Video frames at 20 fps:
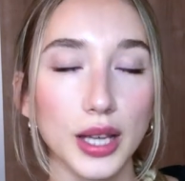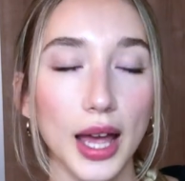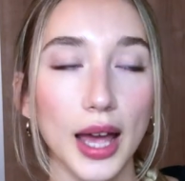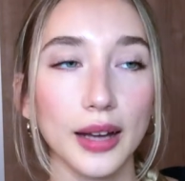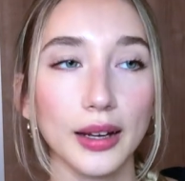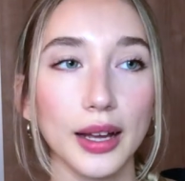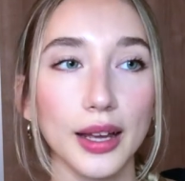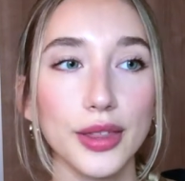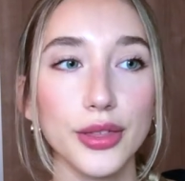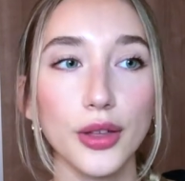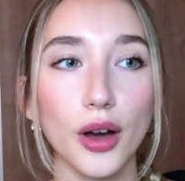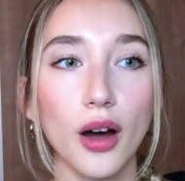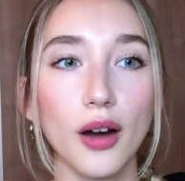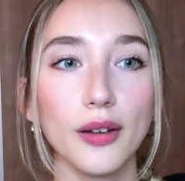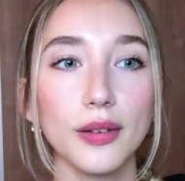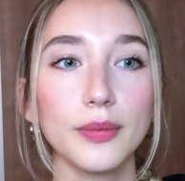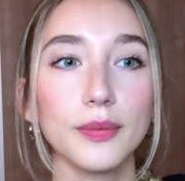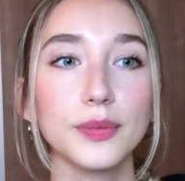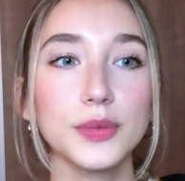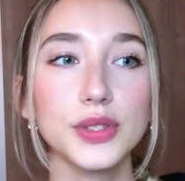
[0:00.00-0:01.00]
And I thought
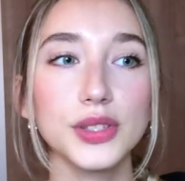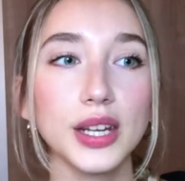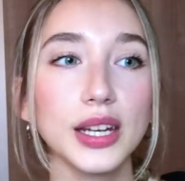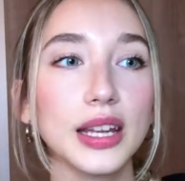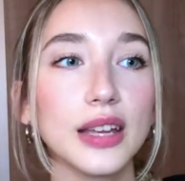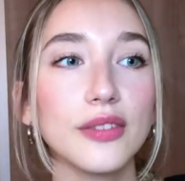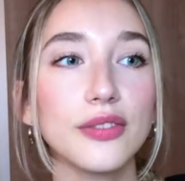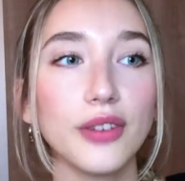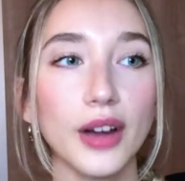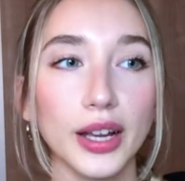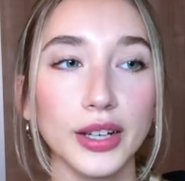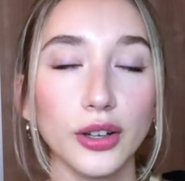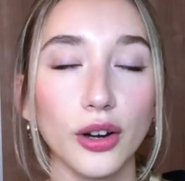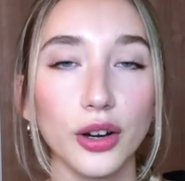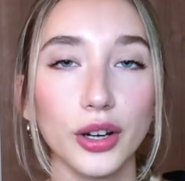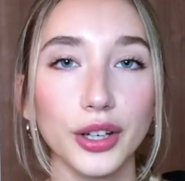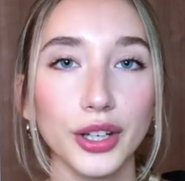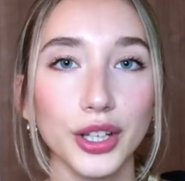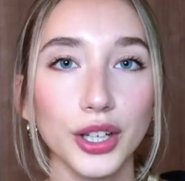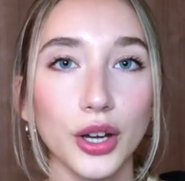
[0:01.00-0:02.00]
studying fine
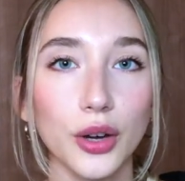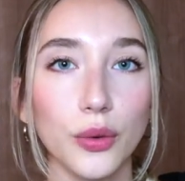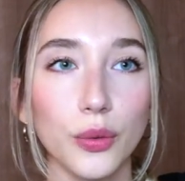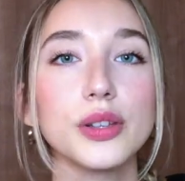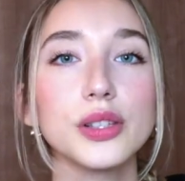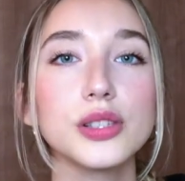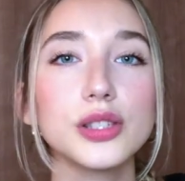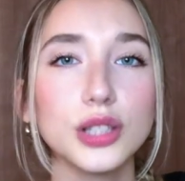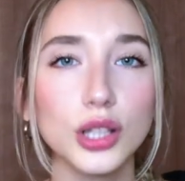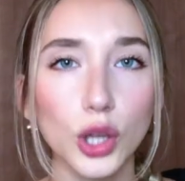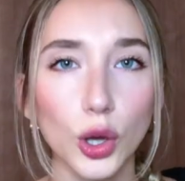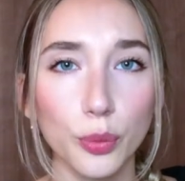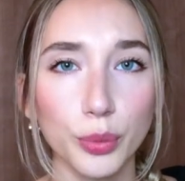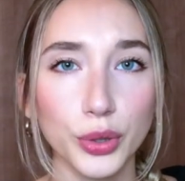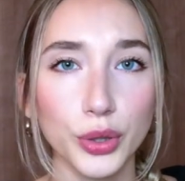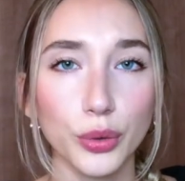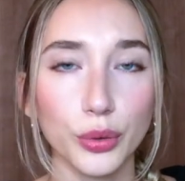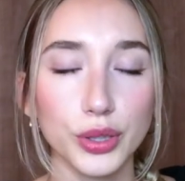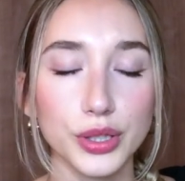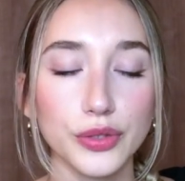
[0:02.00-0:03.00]
art, you know, will still open
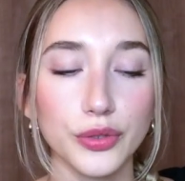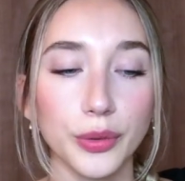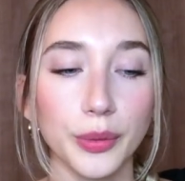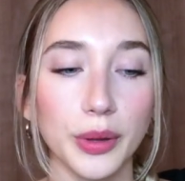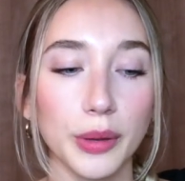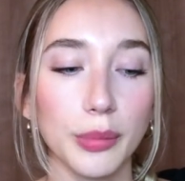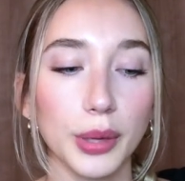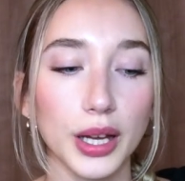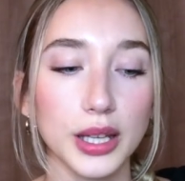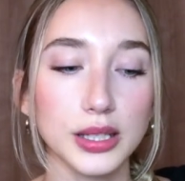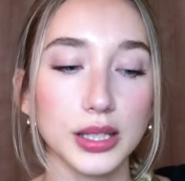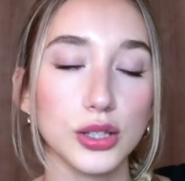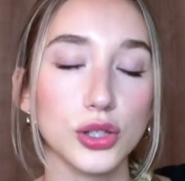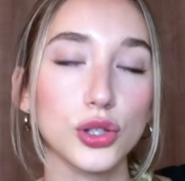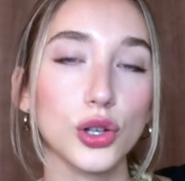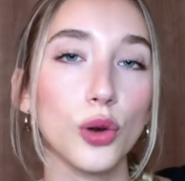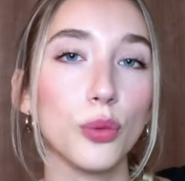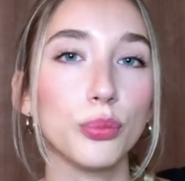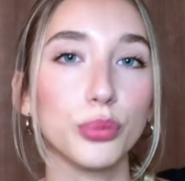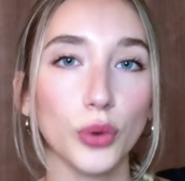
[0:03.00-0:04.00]
doors for me because it's
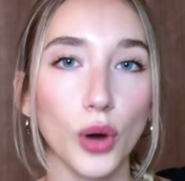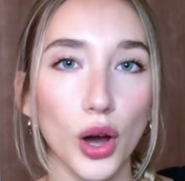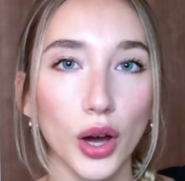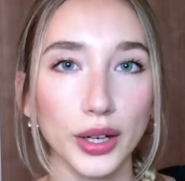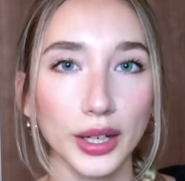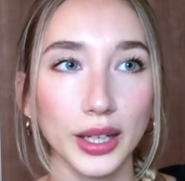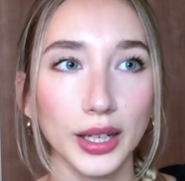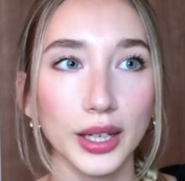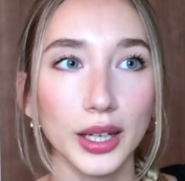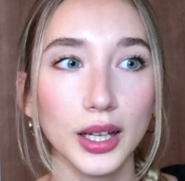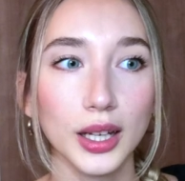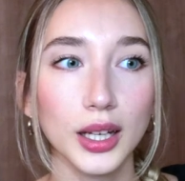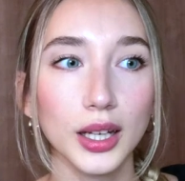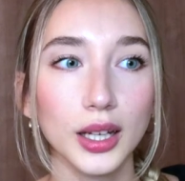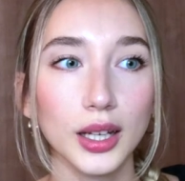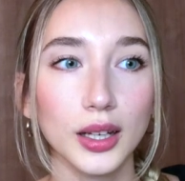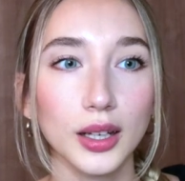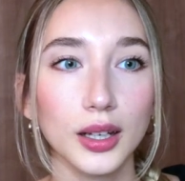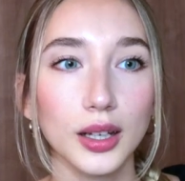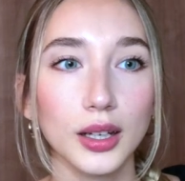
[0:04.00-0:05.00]
so broad and,
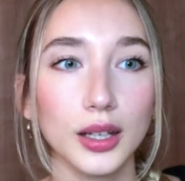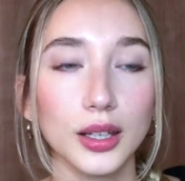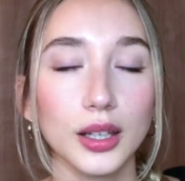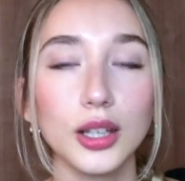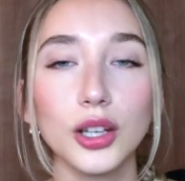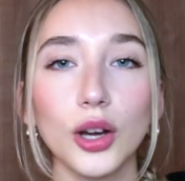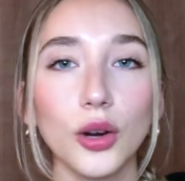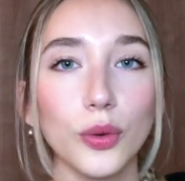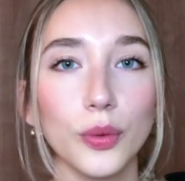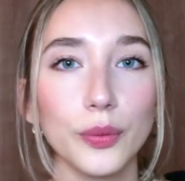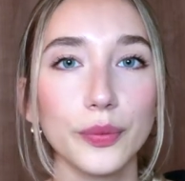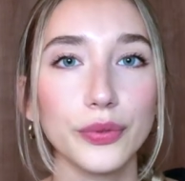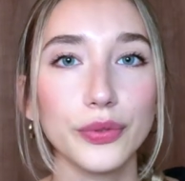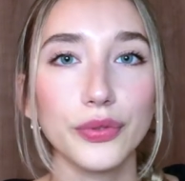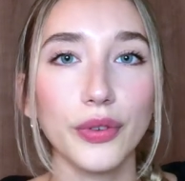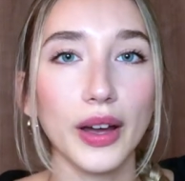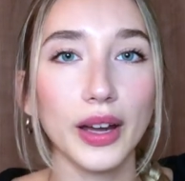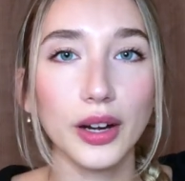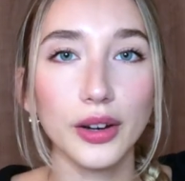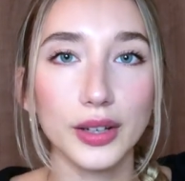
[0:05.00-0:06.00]
you know,
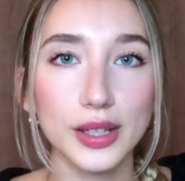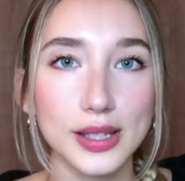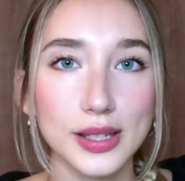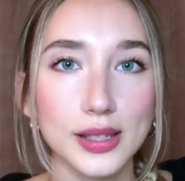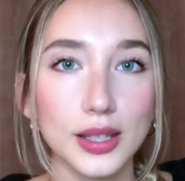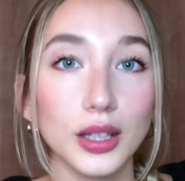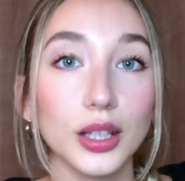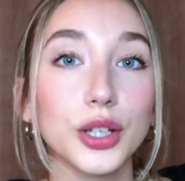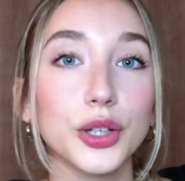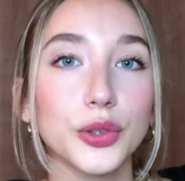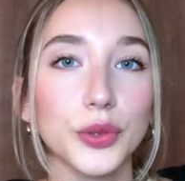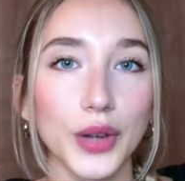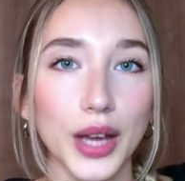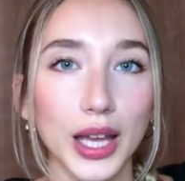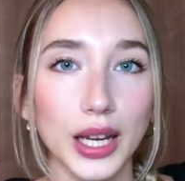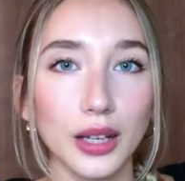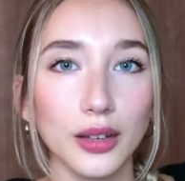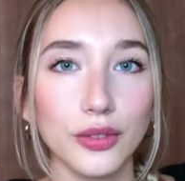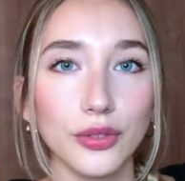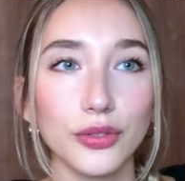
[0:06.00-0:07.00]
fine art is still a
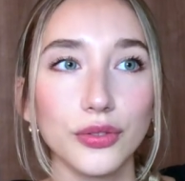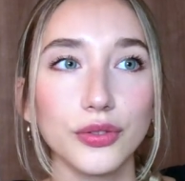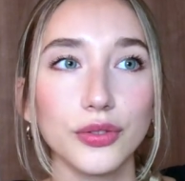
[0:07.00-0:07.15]
creative